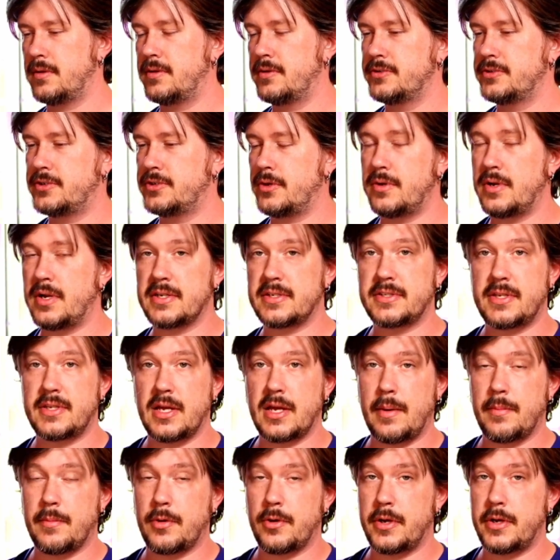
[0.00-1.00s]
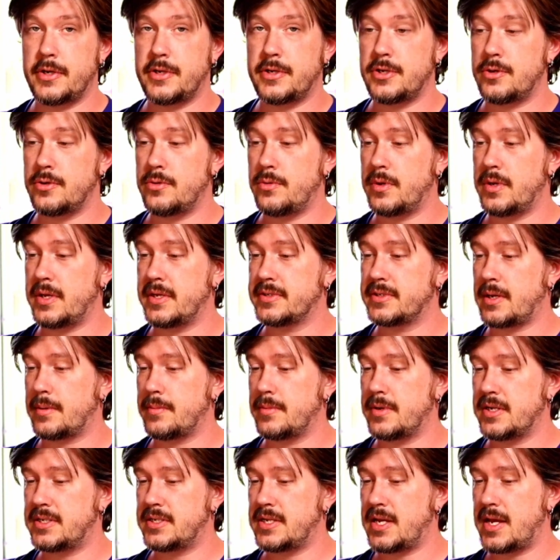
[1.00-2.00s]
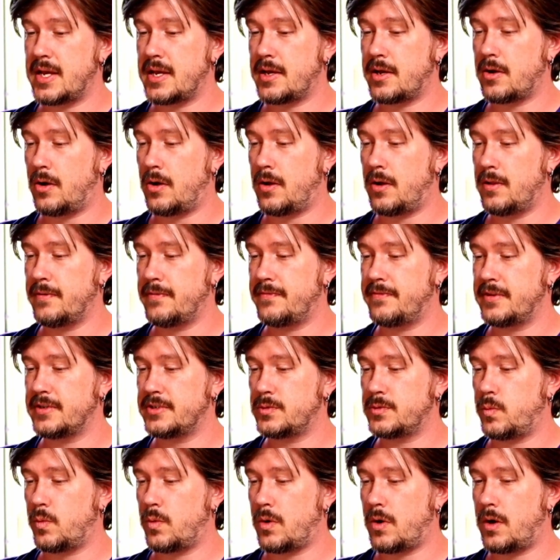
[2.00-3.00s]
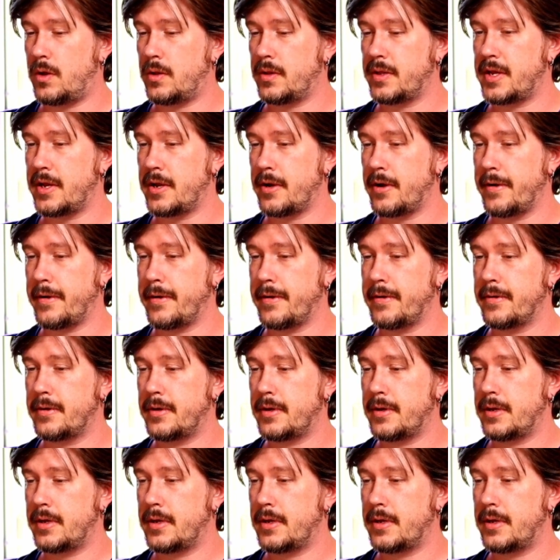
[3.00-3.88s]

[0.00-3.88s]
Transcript: So next thing I'm going to do is I'm going to take all of this wall here,